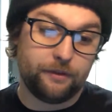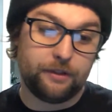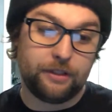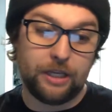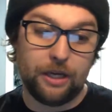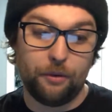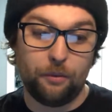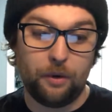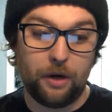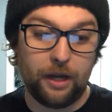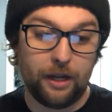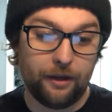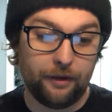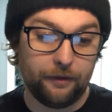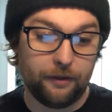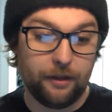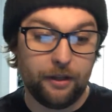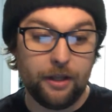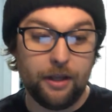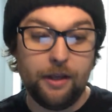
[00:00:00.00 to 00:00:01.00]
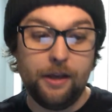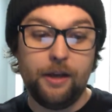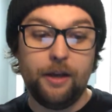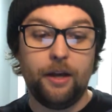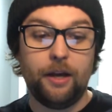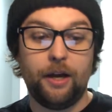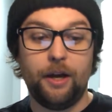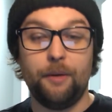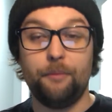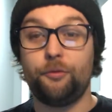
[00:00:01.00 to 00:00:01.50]
Get wild.
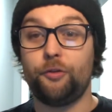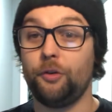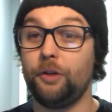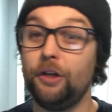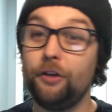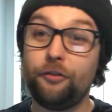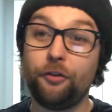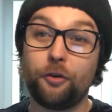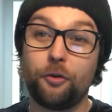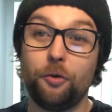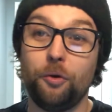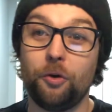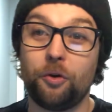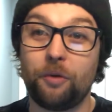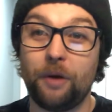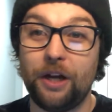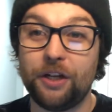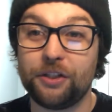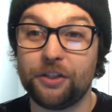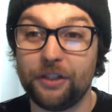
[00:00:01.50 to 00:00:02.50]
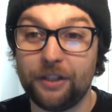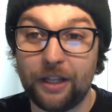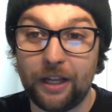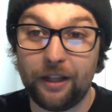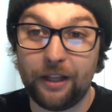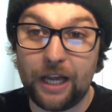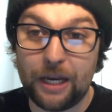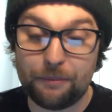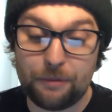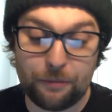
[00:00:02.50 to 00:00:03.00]
So here's a cool question that a
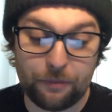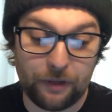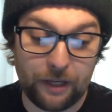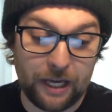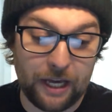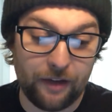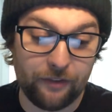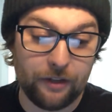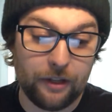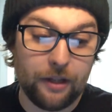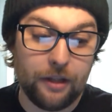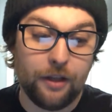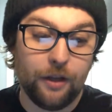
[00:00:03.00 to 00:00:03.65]
lot of people have.